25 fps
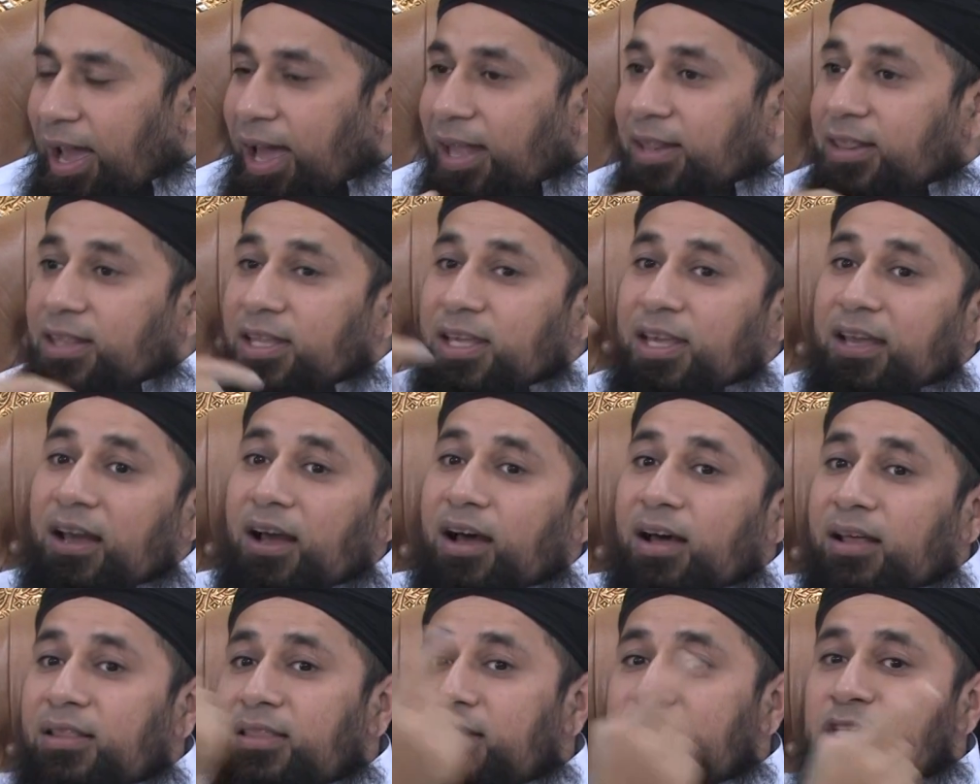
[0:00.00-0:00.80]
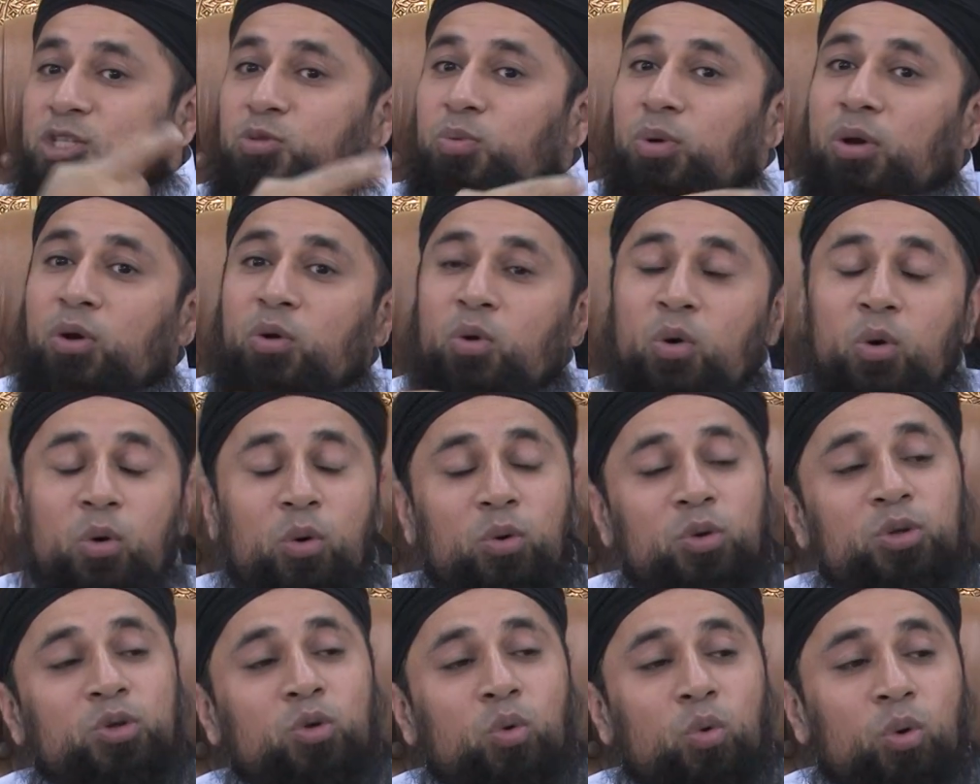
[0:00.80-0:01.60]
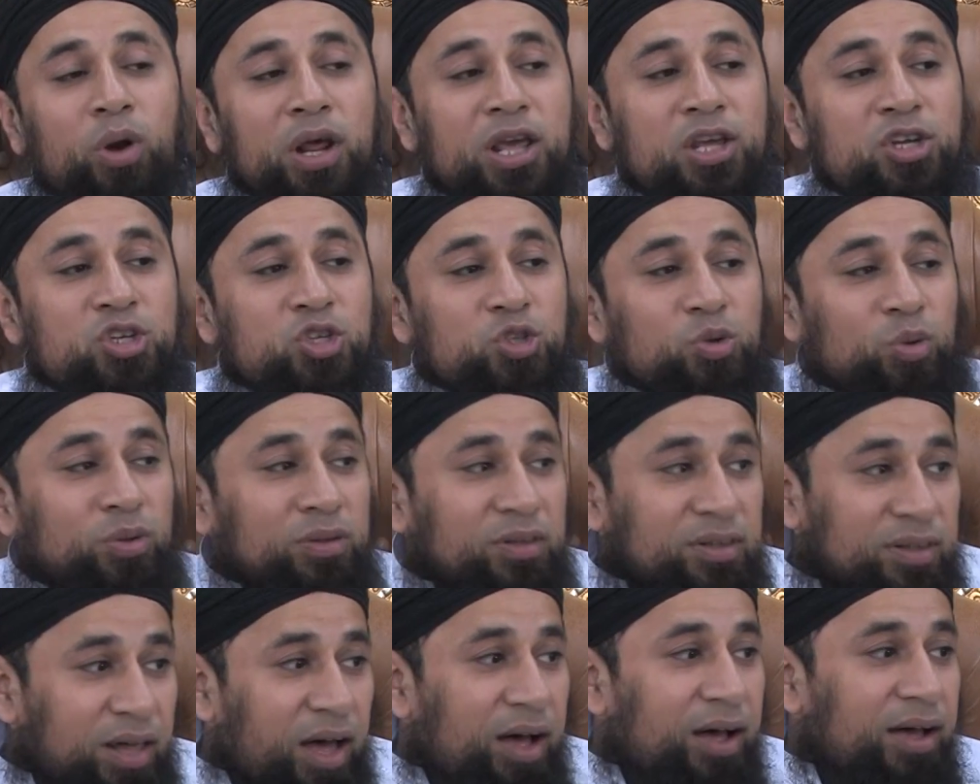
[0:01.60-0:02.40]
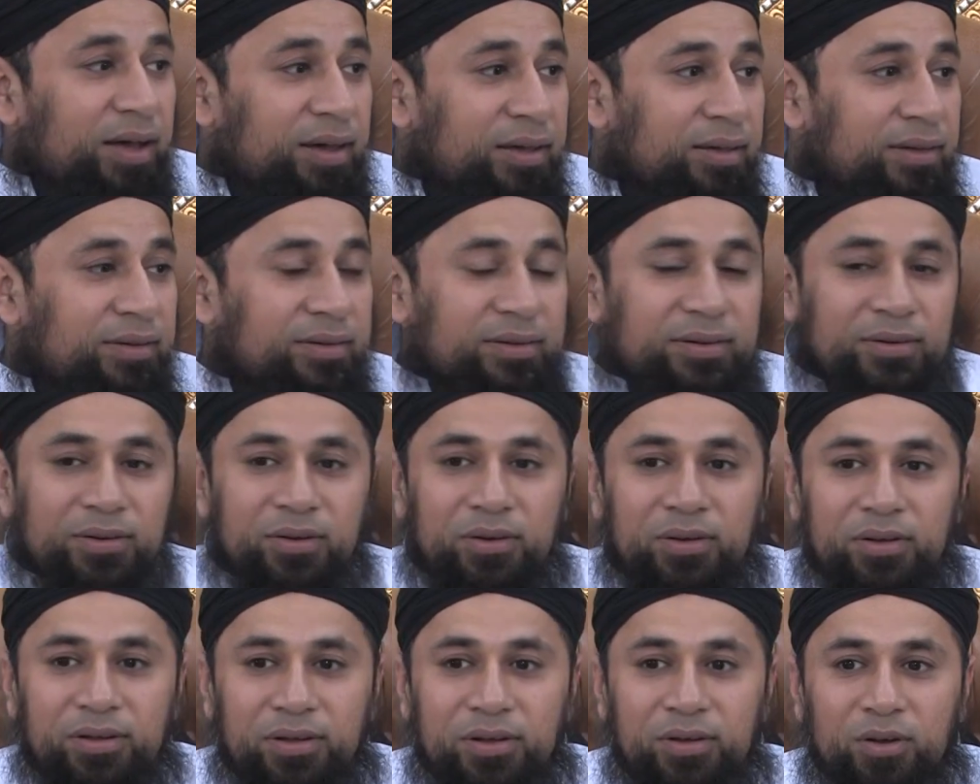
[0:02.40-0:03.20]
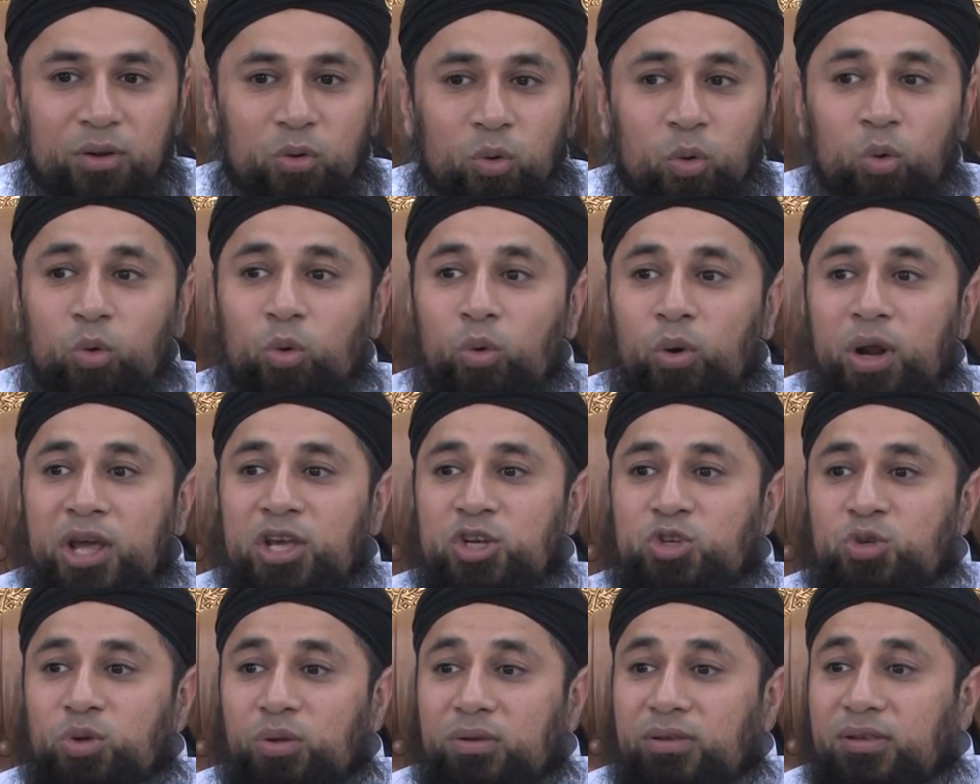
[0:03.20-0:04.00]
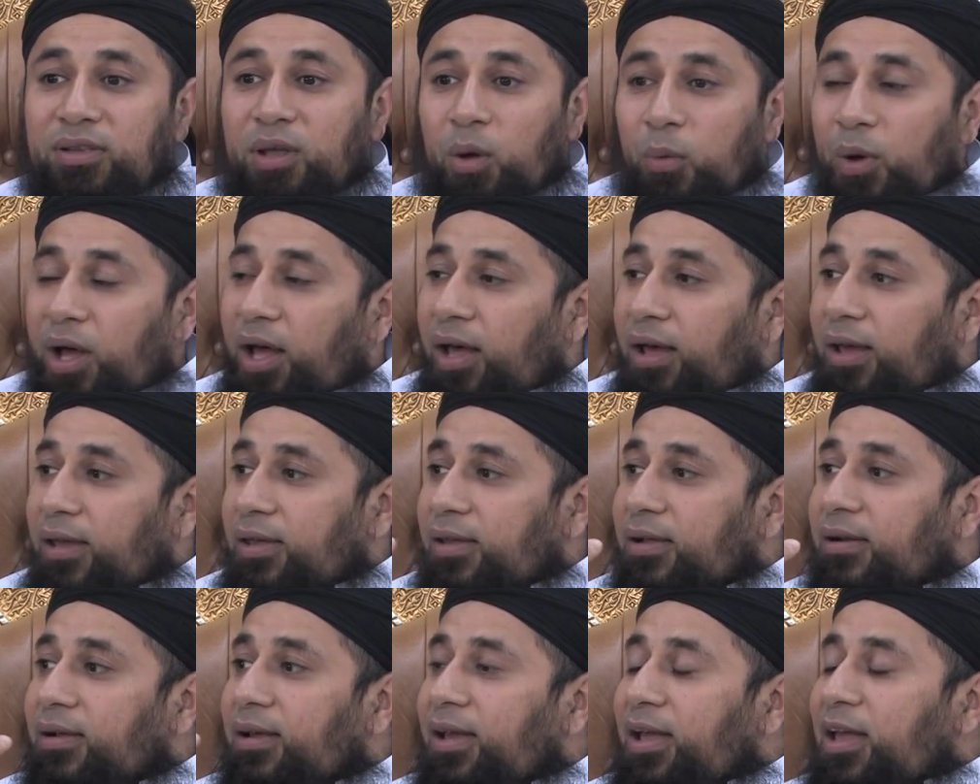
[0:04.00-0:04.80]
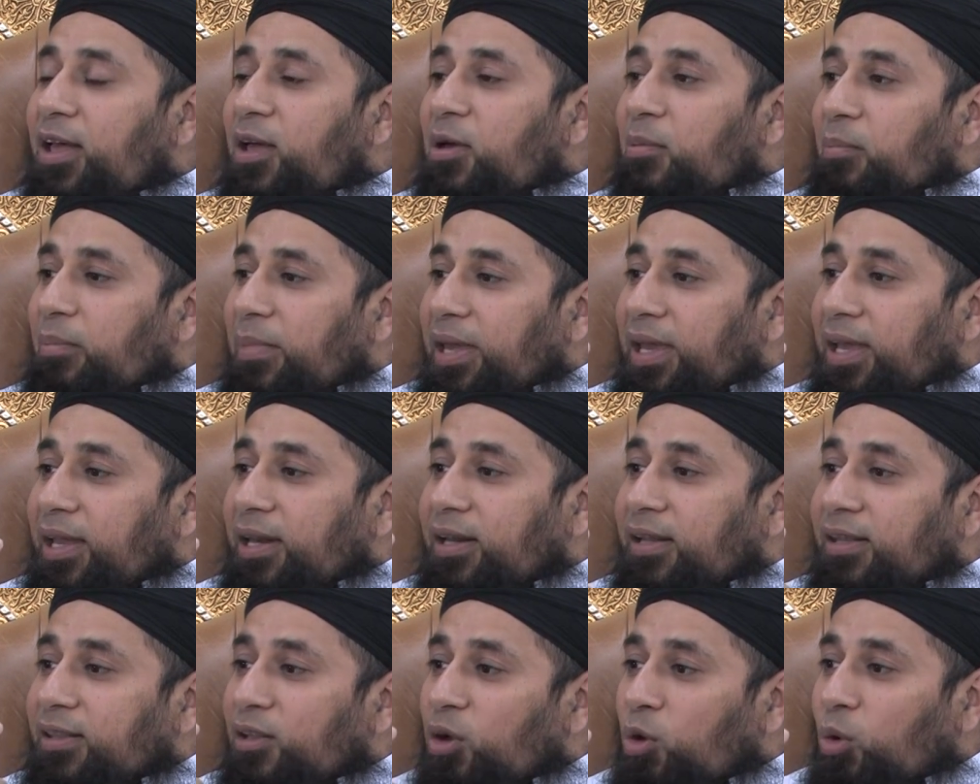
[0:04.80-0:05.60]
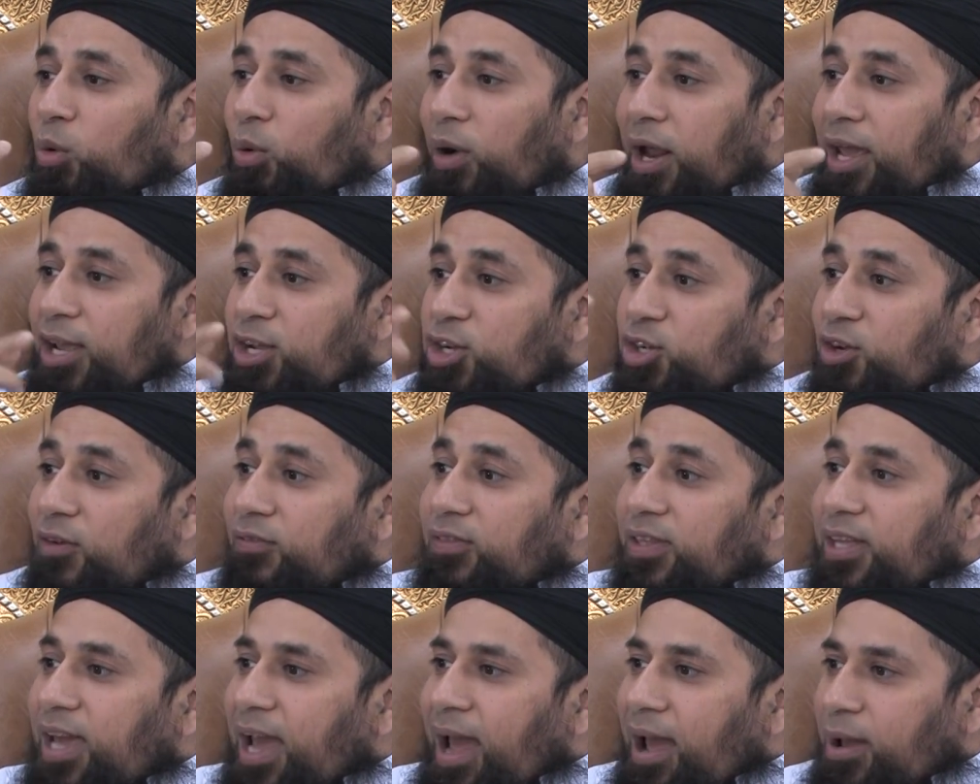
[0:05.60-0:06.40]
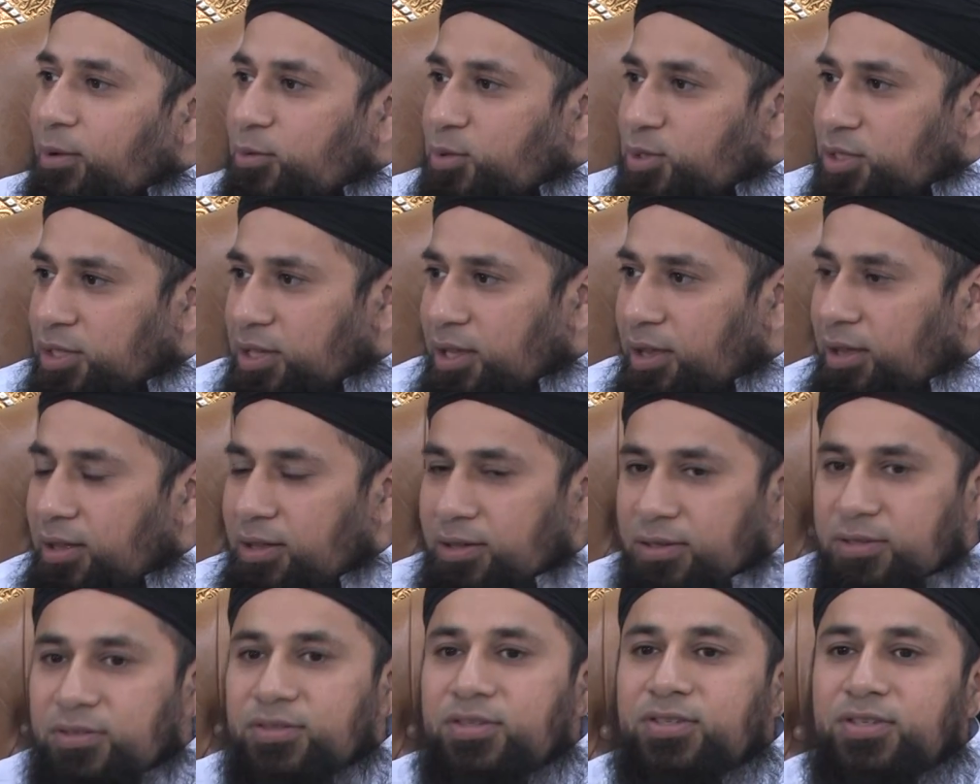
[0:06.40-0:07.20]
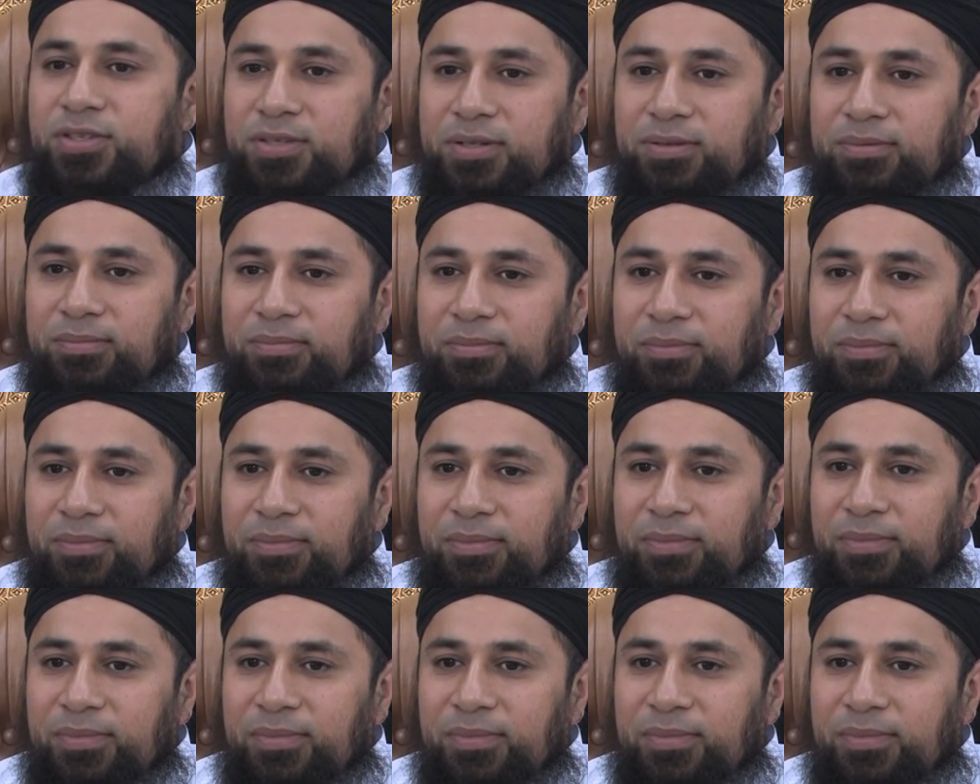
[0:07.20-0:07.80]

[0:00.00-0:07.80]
And the others were called Quraysh al-Zahir or Quraysh al-Zawahir, meaning the Quraysh of the outskirts.